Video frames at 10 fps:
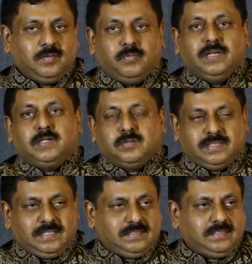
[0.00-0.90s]
We need to
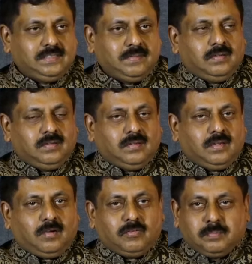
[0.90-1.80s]
change.
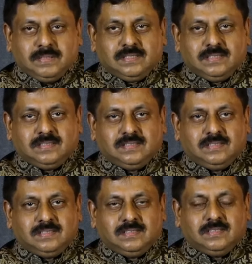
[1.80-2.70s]
Our
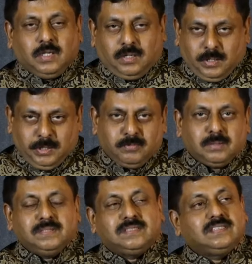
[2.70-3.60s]
business, your
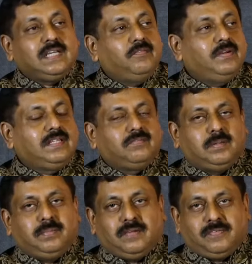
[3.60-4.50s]
business, everything will
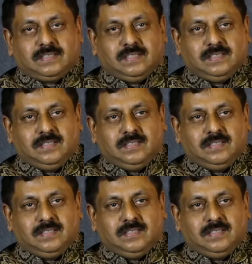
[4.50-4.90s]
be affected.